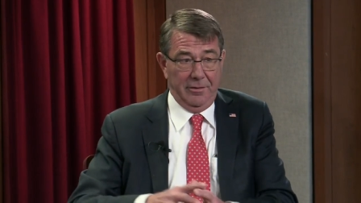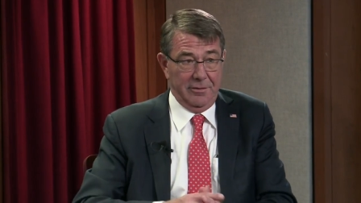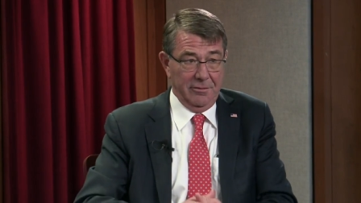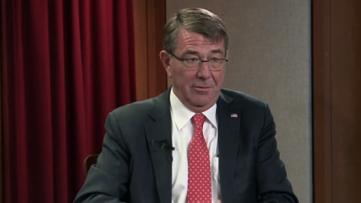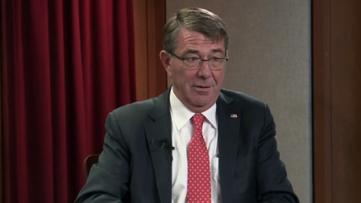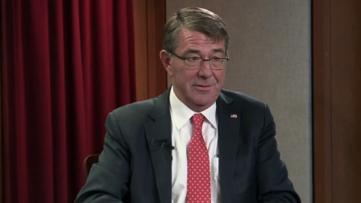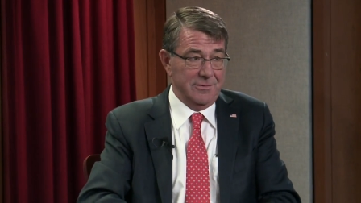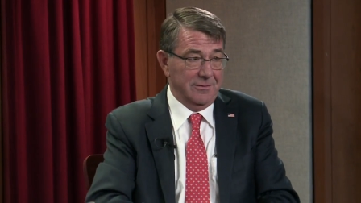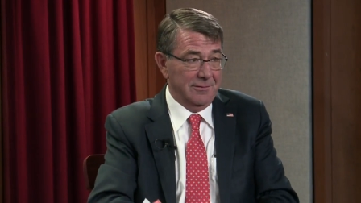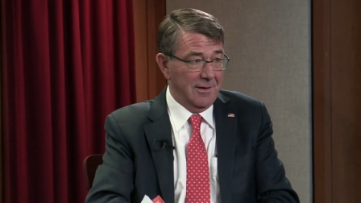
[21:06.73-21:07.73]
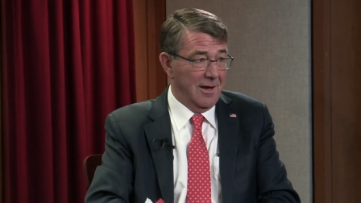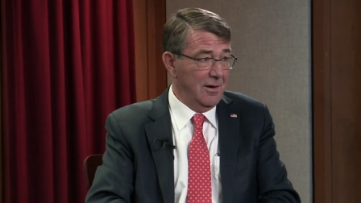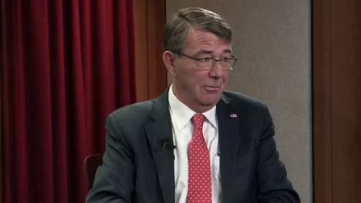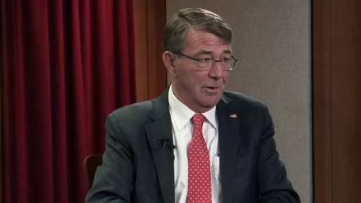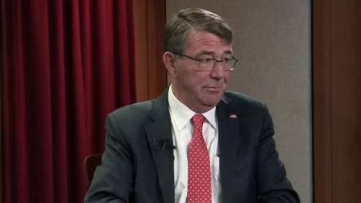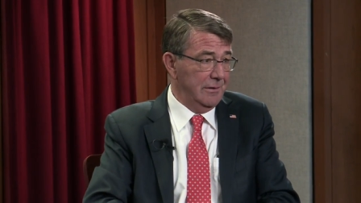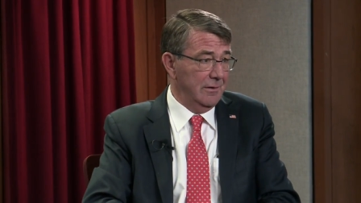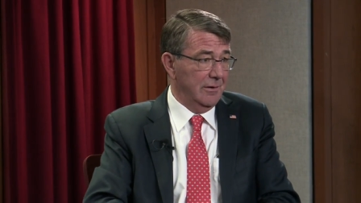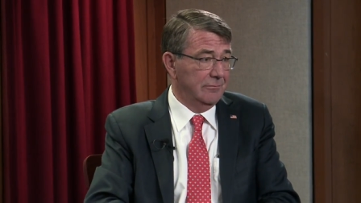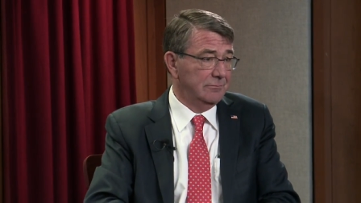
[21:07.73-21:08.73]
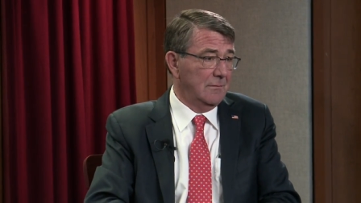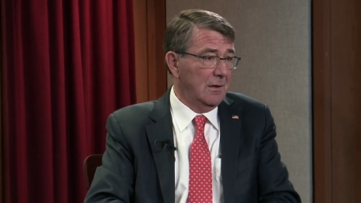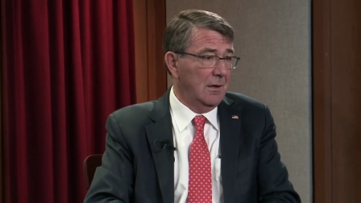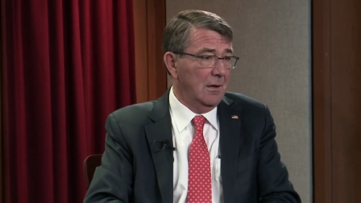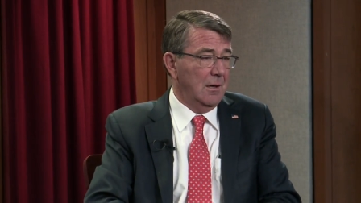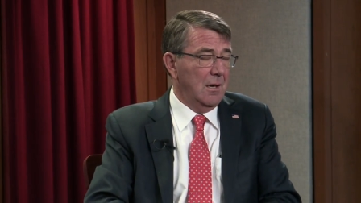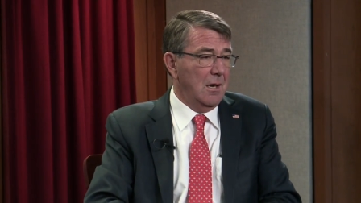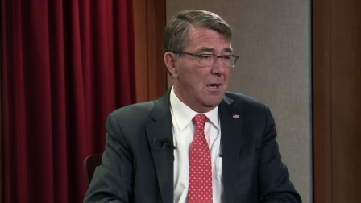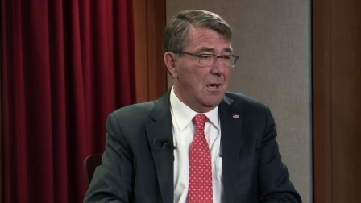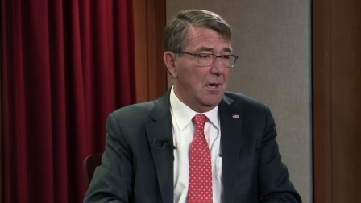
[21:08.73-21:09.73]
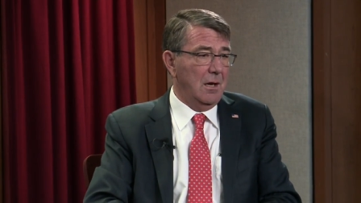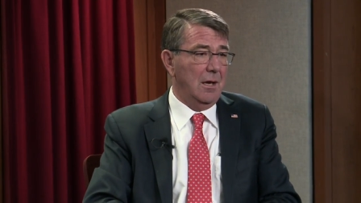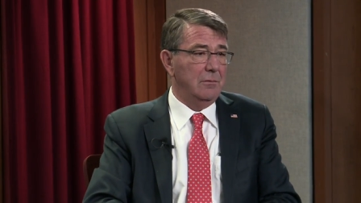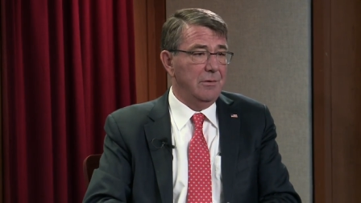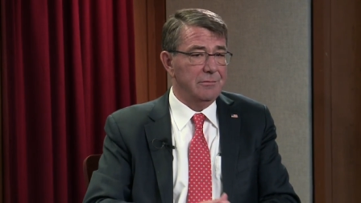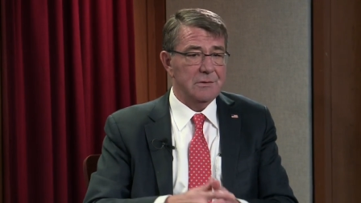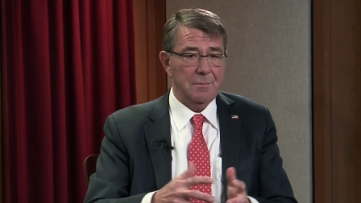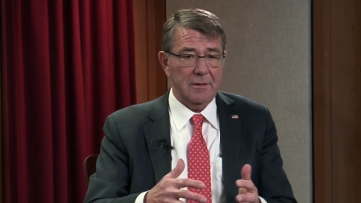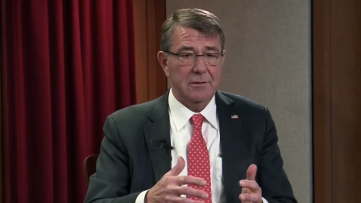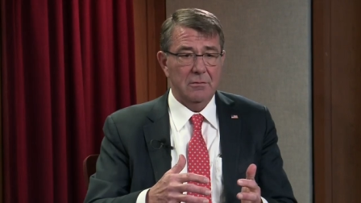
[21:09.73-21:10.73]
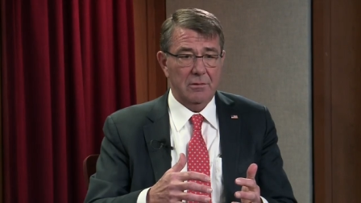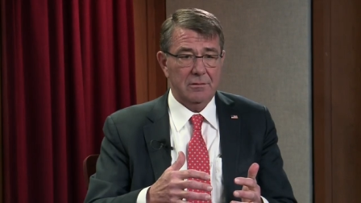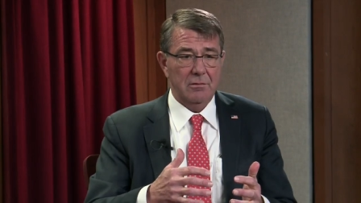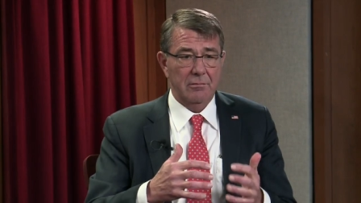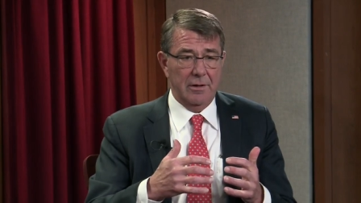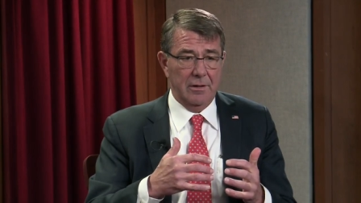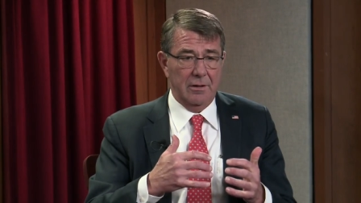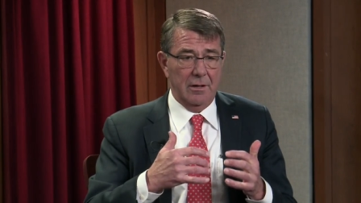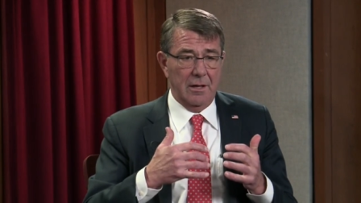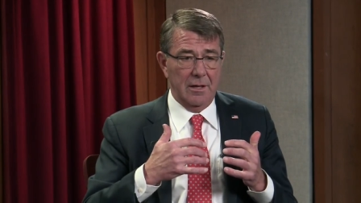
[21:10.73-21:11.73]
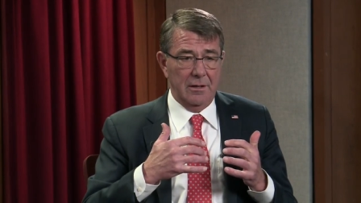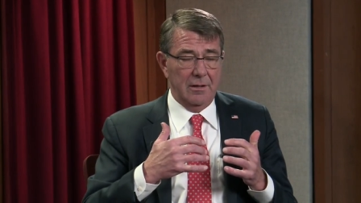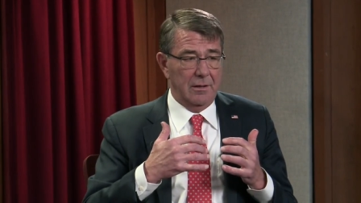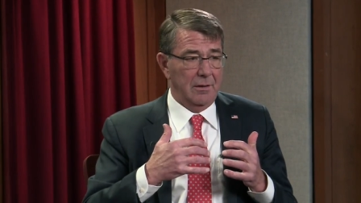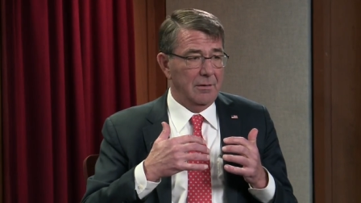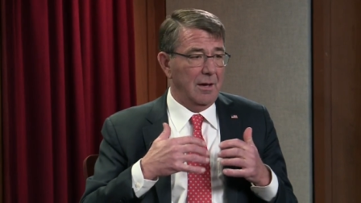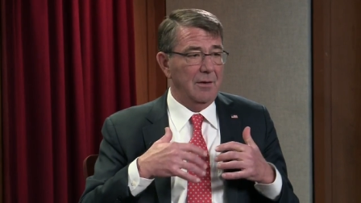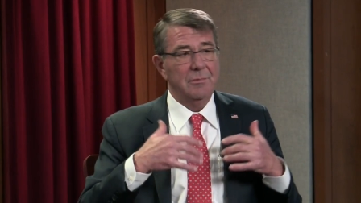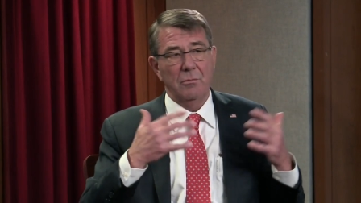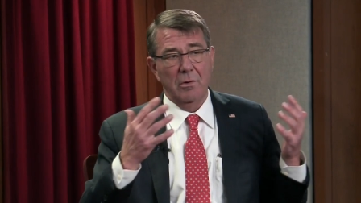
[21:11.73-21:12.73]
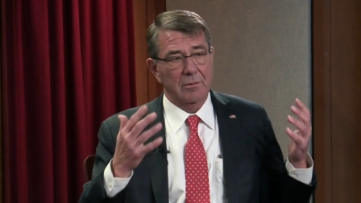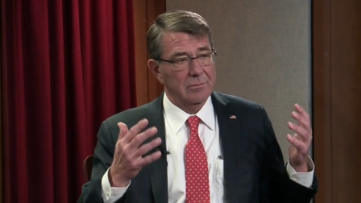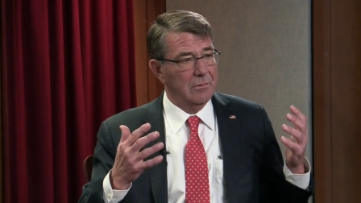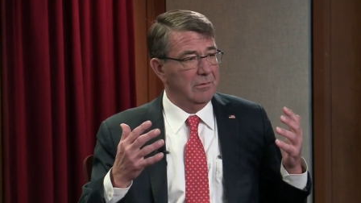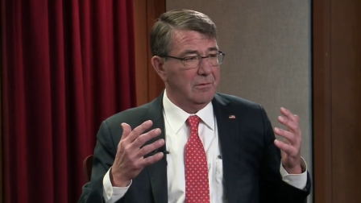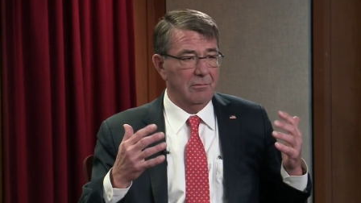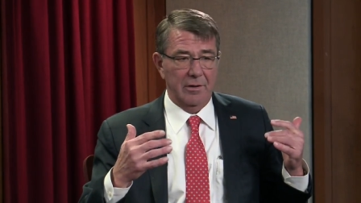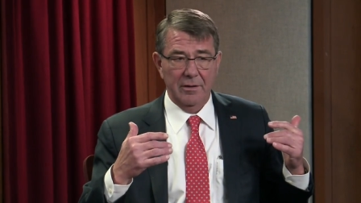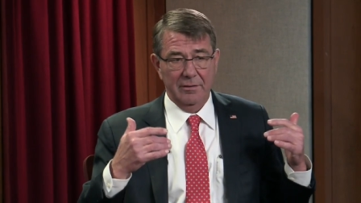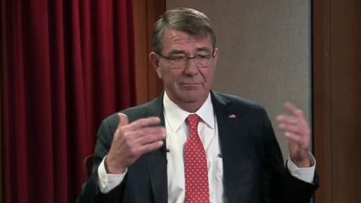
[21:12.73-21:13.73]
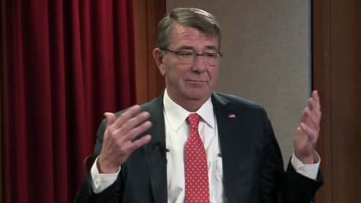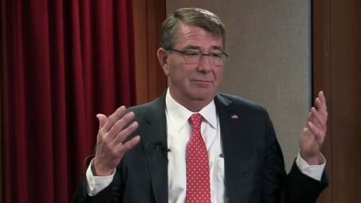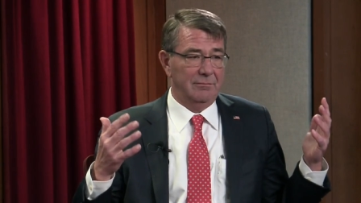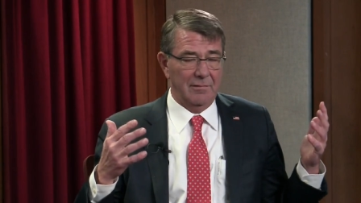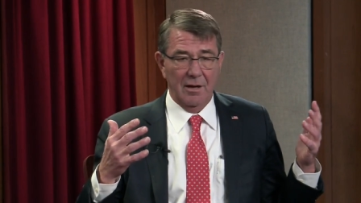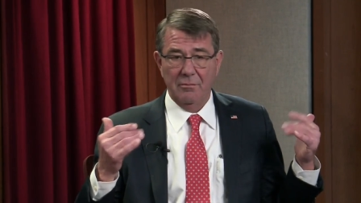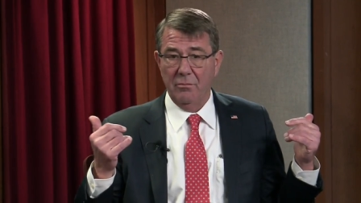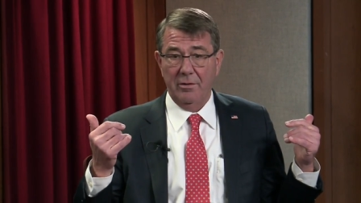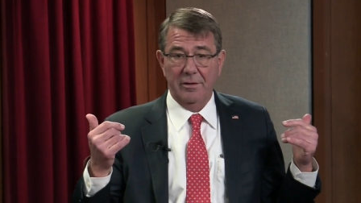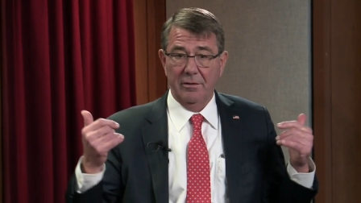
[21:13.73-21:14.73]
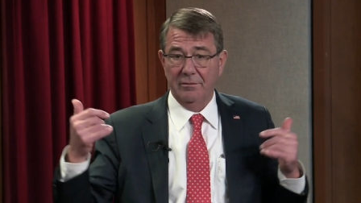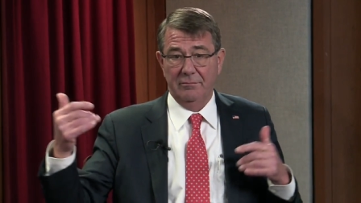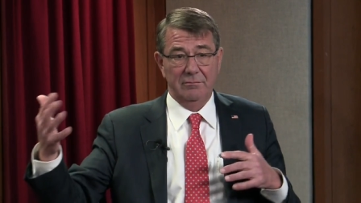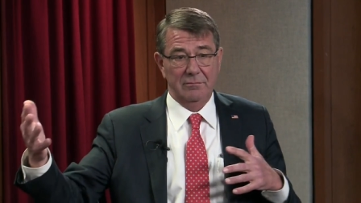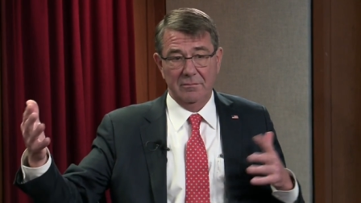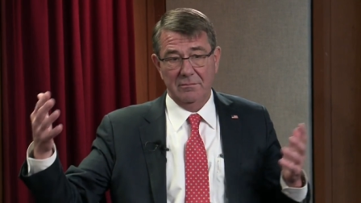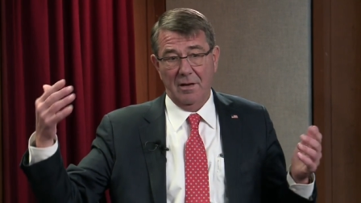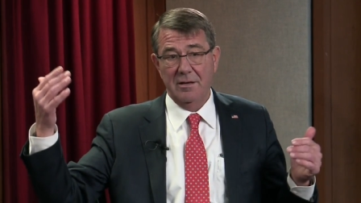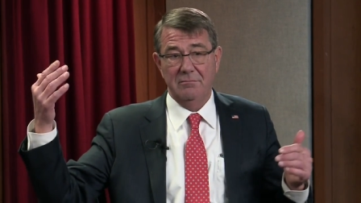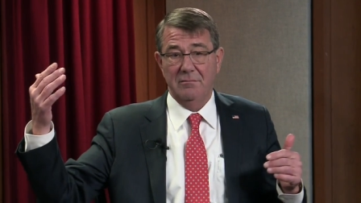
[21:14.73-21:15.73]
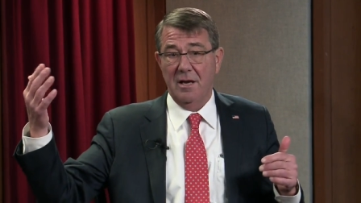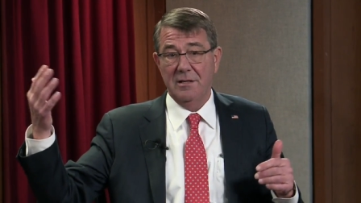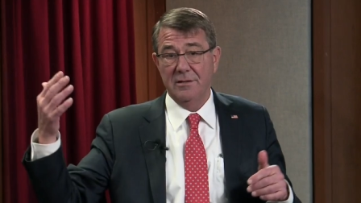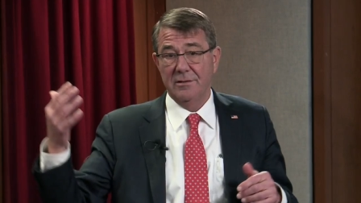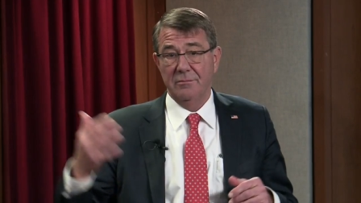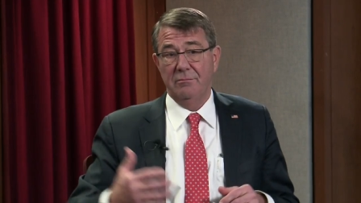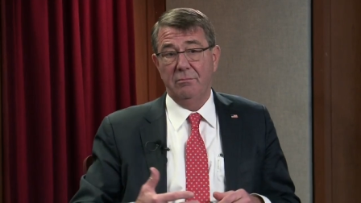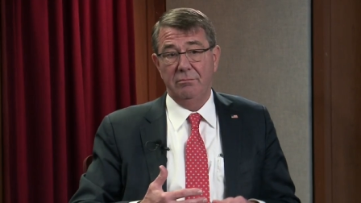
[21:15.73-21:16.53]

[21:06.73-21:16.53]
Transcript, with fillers: part of your question. I don't want to be there. Uh, and with respect to North Korea, uh, uh, I've been working with North Korea. Uh, I've been working on, I, I did the